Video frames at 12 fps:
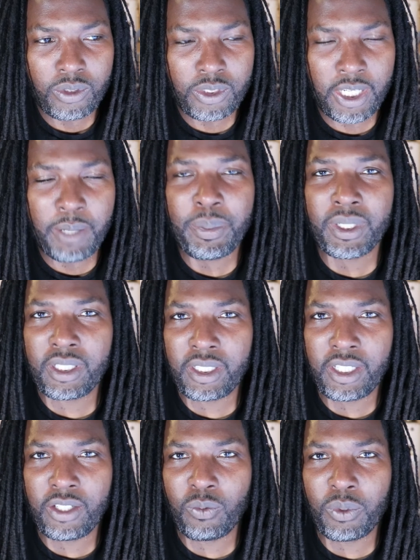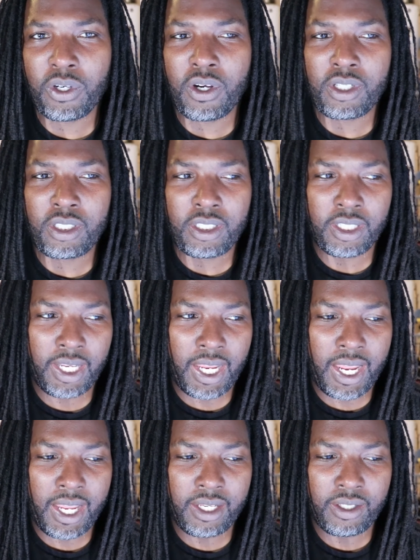typically, we're going to look
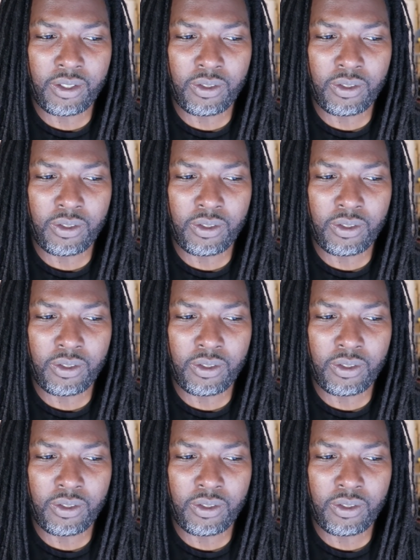at